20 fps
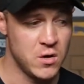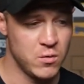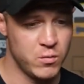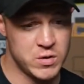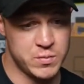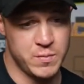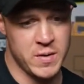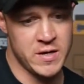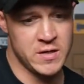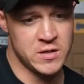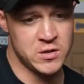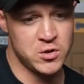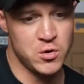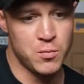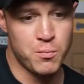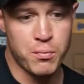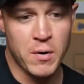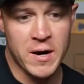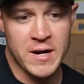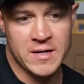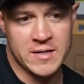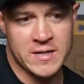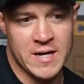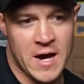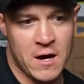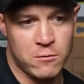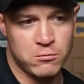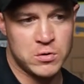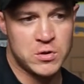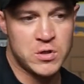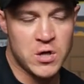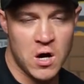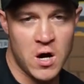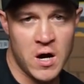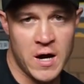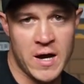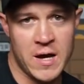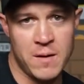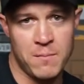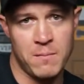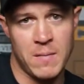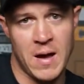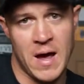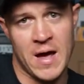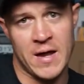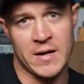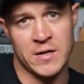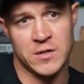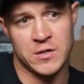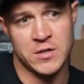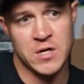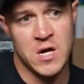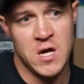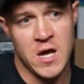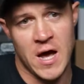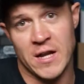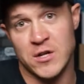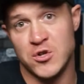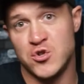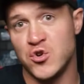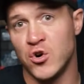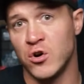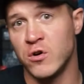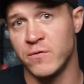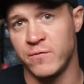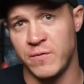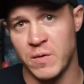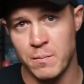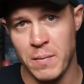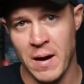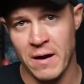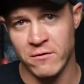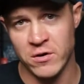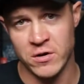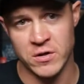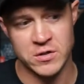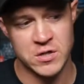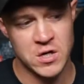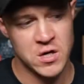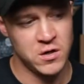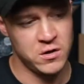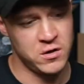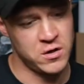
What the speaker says: which means you break down time and geography barriers.